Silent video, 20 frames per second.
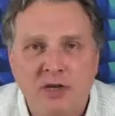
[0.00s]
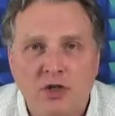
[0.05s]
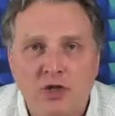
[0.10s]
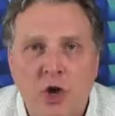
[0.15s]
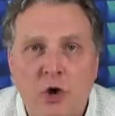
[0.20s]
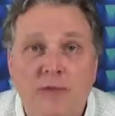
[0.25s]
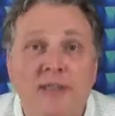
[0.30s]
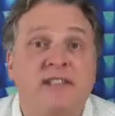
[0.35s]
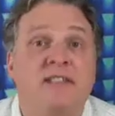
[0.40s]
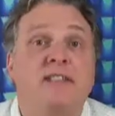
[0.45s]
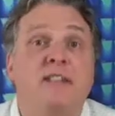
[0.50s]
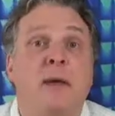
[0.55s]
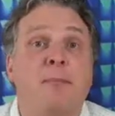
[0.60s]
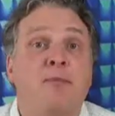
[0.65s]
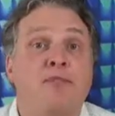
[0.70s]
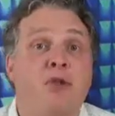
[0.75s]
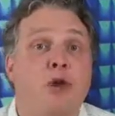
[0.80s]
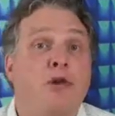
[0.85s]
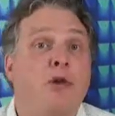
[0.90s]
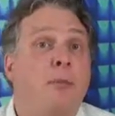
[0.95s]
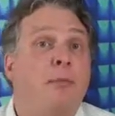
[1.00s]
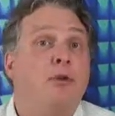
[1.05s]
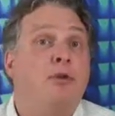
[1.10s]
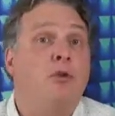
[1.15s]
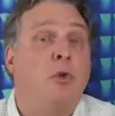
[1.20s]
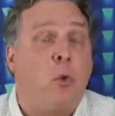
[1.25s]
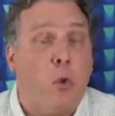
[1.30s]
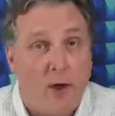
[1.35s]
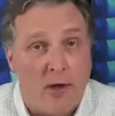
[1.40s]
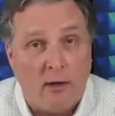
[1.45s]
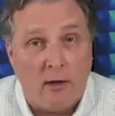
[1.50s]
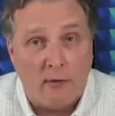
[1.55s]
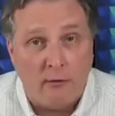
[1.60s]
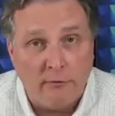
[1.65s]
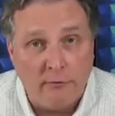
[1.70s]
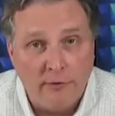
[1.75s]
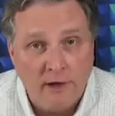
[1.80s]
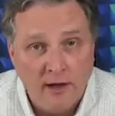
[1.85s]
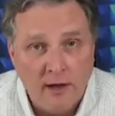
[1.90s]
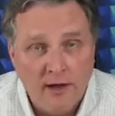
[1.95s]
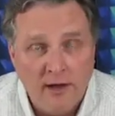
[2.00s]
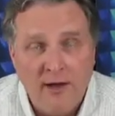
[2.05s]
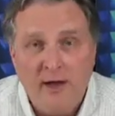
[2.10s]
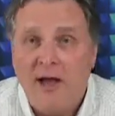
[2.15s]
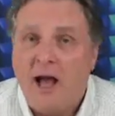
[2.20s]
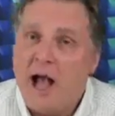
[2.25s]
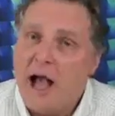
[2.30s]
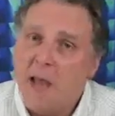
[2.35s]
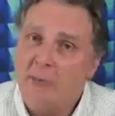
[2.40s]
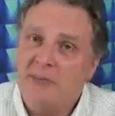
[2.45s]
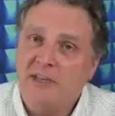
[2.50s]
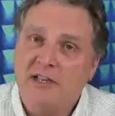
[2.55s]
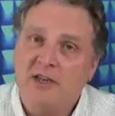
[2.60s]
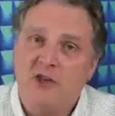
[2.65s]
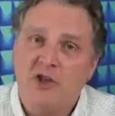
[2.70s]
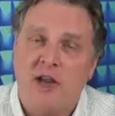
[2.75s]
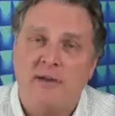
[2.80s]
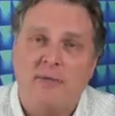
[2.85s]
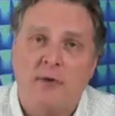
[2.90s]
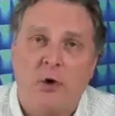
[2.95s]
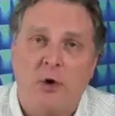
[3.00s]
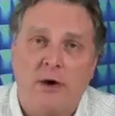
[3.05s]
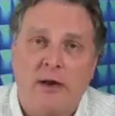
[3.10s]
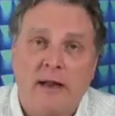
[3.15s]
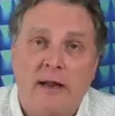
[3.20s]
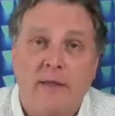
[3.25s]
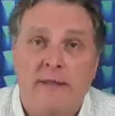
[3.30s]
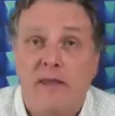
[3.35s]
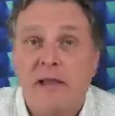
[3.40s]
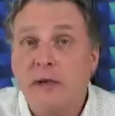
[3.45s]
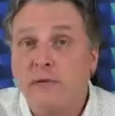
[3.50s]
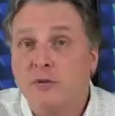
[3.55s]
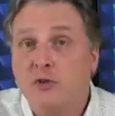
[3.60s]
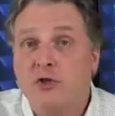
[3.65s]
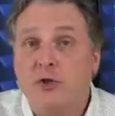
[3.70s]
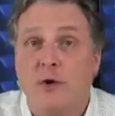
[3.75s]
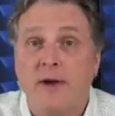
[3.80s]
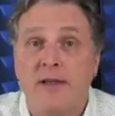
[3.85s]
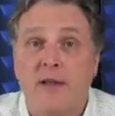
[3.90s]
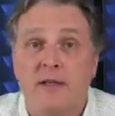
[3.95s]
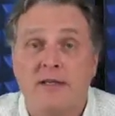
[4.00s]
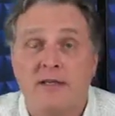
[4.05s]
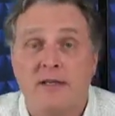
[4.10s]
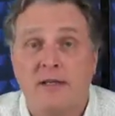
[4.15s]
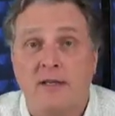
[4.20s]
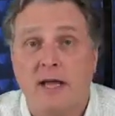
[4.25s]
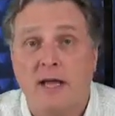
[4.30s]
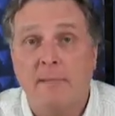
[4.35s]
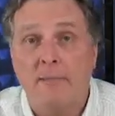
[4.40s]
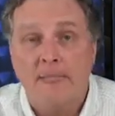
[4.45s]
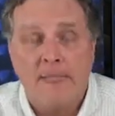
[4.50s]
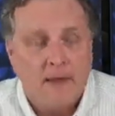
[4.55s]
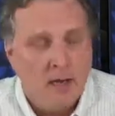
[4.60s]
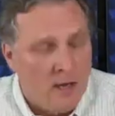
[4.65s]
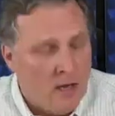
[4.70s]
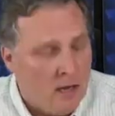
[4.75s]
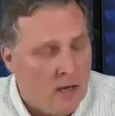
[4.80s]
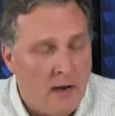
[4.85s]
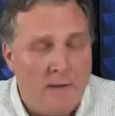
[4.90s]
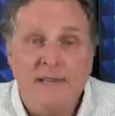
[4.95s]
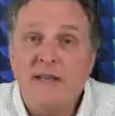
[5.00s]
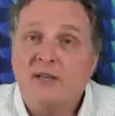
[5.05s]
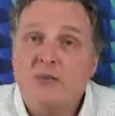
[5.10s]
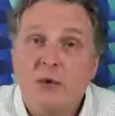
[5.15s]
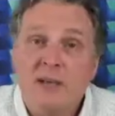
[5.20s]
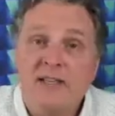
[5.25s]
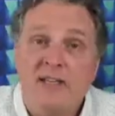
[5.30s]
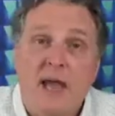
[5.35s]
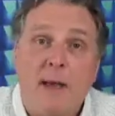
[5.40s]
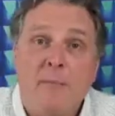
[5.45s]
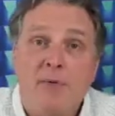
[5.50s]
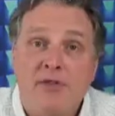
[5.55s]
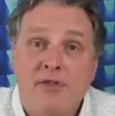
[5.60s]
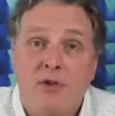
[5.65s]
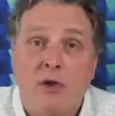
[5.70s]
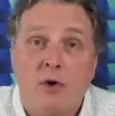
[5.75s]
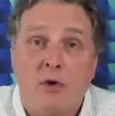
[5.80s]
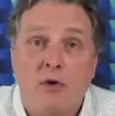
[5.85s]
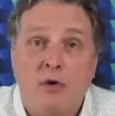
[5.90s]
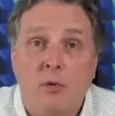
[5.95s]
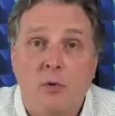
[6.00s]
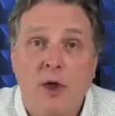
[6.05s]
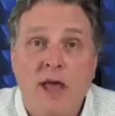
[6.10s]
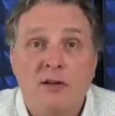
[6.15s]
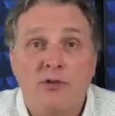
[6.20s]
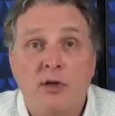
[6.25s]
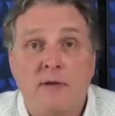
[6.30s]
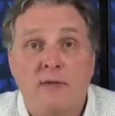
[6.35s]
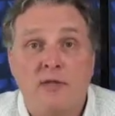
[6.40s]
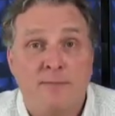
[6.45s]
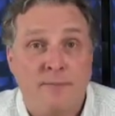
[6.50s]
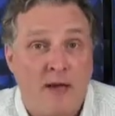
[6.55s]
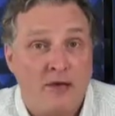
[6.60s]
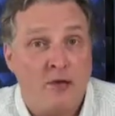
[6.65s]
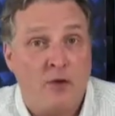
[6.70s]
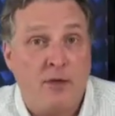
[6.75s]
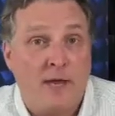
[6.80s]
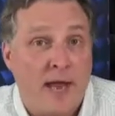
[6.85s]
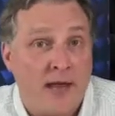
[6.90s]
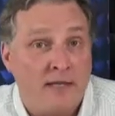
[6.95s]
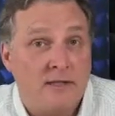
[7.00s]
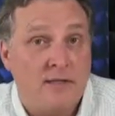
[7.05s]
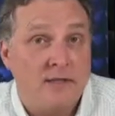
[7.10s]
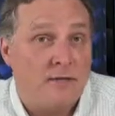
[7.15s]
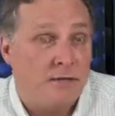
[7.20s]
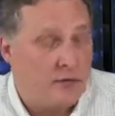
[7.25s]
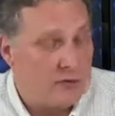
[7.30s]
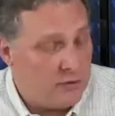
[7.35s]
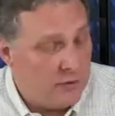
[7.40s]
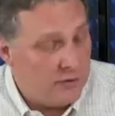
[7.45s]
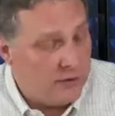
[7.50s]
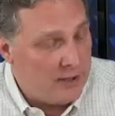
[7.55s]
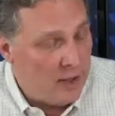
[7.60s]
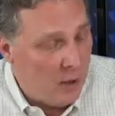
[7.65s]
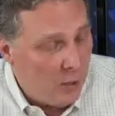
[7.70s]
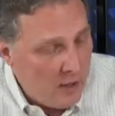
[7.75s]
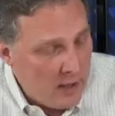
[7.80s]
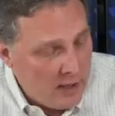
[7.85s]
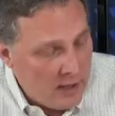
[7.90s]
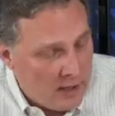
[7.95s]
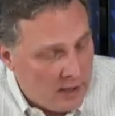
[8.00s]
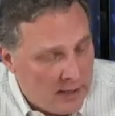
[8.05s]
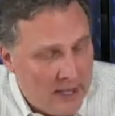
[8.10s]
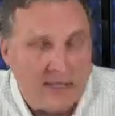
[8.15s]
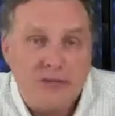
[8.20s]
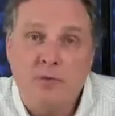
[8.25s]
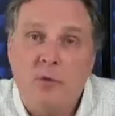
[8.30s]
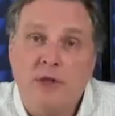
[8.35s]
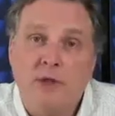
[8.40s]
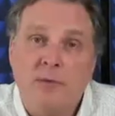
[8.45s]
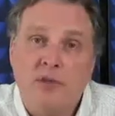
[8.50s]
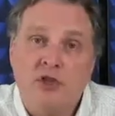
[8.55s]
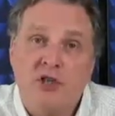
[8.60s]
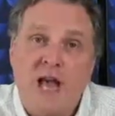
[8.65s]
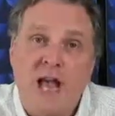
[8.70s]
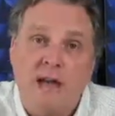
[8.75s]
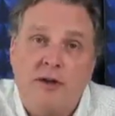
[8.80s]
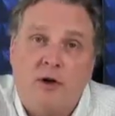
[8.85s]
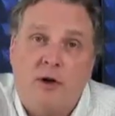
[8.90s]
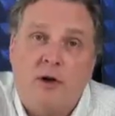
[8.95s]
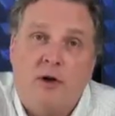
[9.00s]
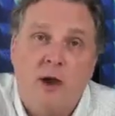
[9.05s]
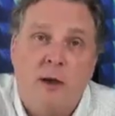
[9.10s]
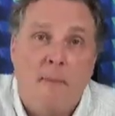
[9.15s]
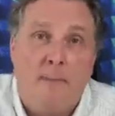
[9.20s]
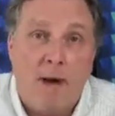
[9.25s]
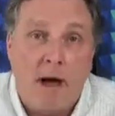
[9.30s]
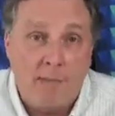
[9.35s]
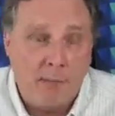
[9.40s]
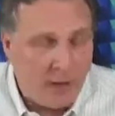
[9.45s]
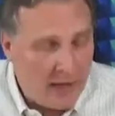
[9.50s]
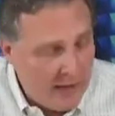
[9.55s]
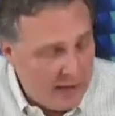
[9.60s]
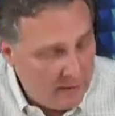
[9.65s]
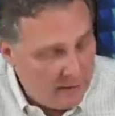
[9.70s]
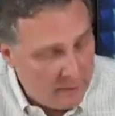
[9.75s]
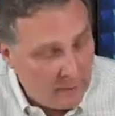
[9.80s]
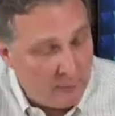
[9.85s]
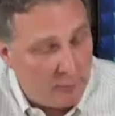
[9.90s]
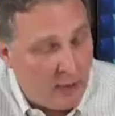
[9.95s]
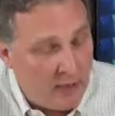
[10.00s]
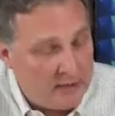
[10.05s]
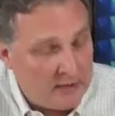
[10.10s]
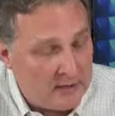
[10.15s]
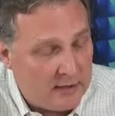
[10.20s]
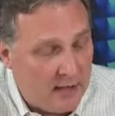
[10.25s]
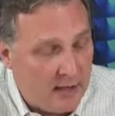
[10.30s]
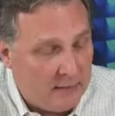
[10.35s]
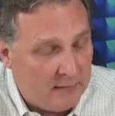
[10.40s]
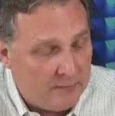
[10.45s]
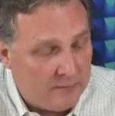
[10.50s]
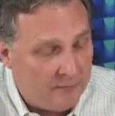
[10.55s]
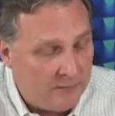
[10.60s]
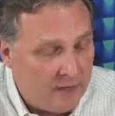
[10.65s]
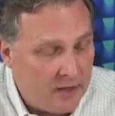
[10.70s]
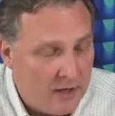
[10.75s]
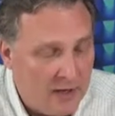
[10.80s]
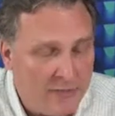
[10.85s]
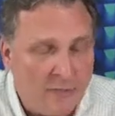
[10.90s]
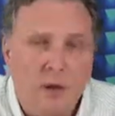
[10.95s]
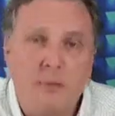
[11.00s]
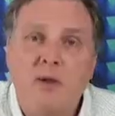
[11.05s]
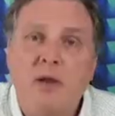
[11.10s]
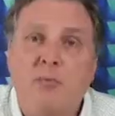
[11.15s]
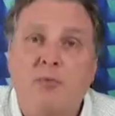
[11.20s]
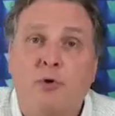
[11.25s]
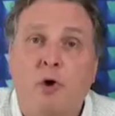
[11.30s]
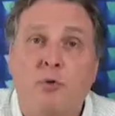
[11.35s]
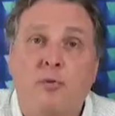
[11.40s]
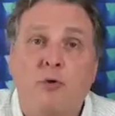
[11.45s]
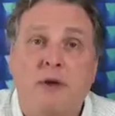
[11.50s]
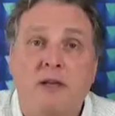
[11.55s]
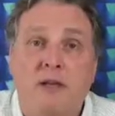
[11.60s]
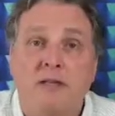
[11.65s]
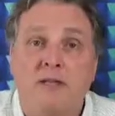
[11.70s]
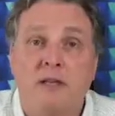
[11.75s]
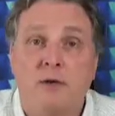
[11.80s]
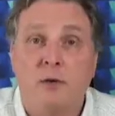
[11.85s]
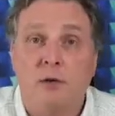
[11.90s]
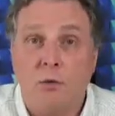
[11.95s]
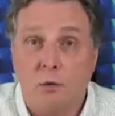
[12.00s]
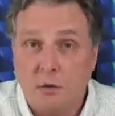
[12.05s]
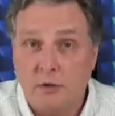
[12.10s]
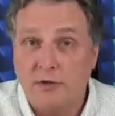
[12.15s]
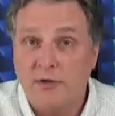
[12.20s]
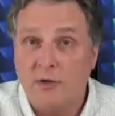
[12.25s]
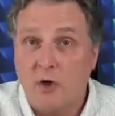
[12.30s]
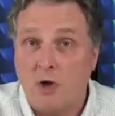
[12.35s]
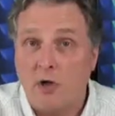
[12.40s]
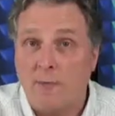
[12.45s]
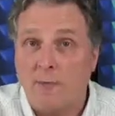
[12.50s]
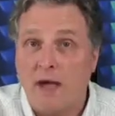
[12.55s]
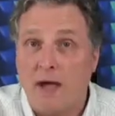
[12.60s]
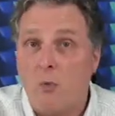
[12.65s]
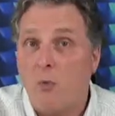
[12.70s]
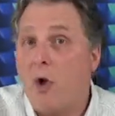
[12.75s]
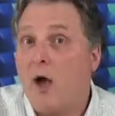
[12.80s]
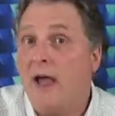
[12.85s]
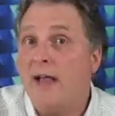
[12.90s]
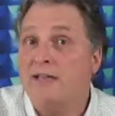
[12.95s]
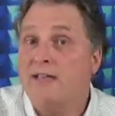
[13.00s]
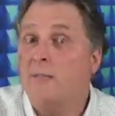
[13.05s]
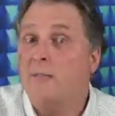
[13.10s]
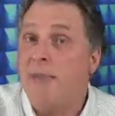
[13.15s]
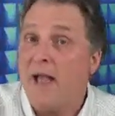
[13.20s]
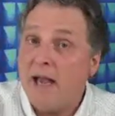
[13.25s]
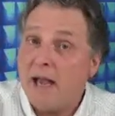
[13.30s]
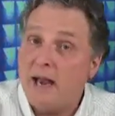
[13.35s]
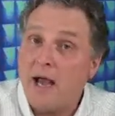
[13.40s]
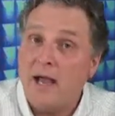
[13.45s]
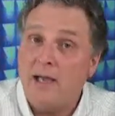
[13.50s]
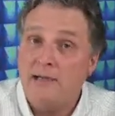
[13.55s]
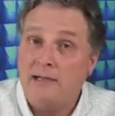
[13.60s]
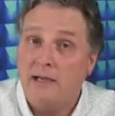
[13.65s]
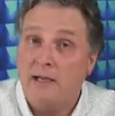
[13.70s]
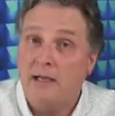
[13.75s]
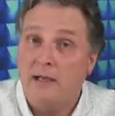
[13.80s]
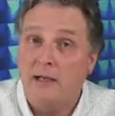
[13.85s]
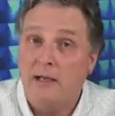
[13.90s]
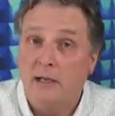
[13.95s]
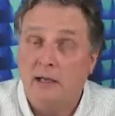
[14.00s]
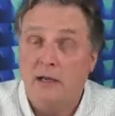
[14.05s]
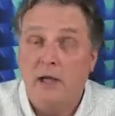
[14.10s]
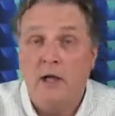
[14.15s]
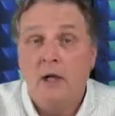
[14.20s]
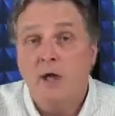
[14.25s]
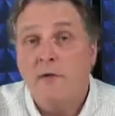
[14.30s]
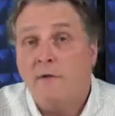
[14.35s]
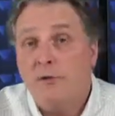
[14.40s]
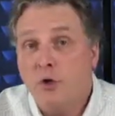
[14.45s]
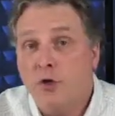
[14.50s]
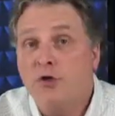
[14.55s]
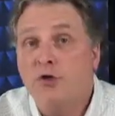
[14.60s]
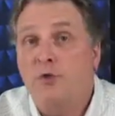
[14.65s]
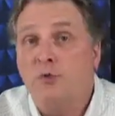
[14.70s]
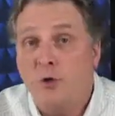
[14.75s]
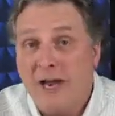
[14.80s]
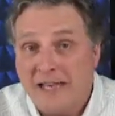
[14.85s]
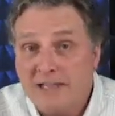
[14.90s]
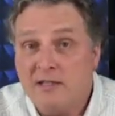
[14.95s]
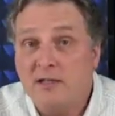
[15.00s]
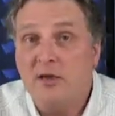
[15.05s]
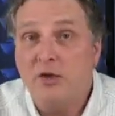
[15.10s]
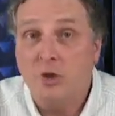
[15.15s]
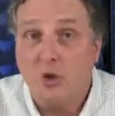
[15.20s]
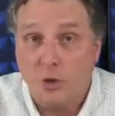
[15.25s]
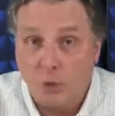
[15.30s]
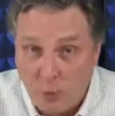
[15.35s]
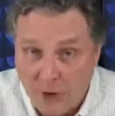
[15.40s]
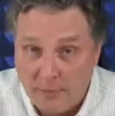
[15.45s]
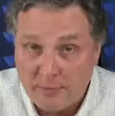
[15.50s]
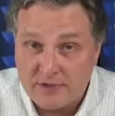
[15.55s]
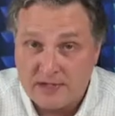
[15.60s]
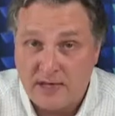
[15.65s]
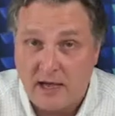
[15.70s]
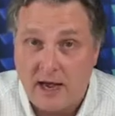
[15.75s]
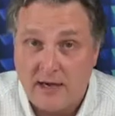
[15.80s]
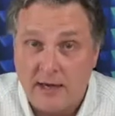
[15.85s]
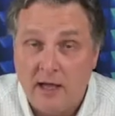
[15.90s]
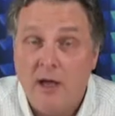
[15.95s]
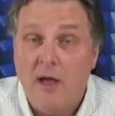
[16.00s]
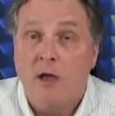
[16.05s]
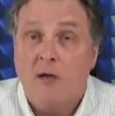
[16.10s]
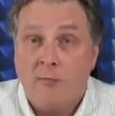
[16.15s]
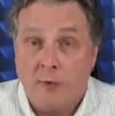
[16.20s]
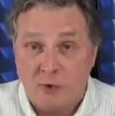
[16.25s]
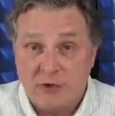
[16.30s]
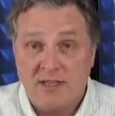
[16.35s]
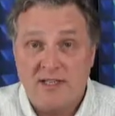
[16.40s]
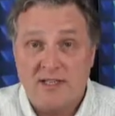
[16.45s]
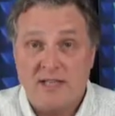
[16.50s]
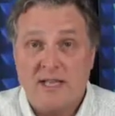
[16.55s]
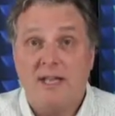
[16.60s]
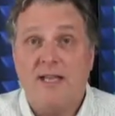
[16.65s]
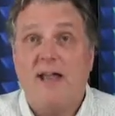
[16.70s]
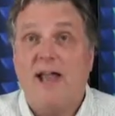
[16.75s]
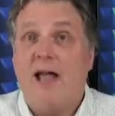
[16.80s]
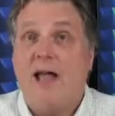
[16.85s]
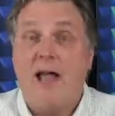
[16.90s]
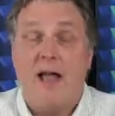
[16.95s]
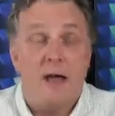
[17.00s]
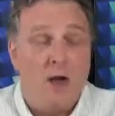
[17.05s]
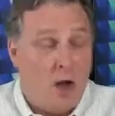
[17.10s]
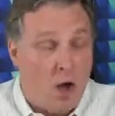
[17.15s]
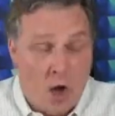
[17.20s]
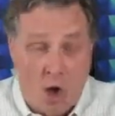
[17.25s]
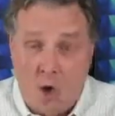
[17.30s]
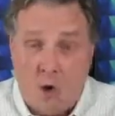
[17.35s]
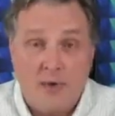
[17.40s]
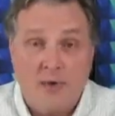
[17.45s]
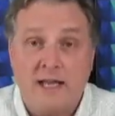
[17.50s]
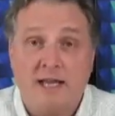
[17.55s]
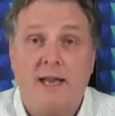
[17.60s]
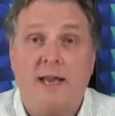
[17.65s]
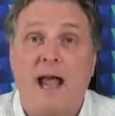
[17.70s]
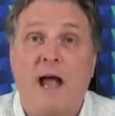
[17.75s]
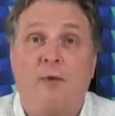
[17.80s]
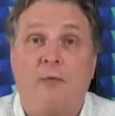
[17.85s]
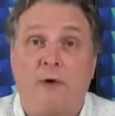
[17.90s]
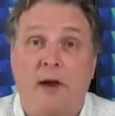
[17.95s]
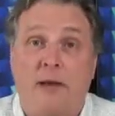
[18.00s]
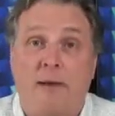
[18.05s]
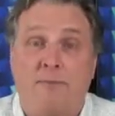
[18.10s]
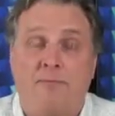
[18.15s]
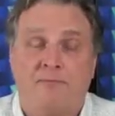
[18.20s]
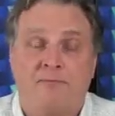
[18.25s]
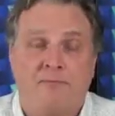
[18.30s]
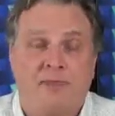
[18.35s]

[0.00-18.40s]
show. This is episode number 12. I'm DJ Valori. Thank you for joining us today. In this week's episode, we actually have a special guest in the studio. That's William Shatner, bobblehead from Priceline. I thought it'd be appropriate considering we're going to talk about why it's a bad idea for you to rent your website versus owning it outright.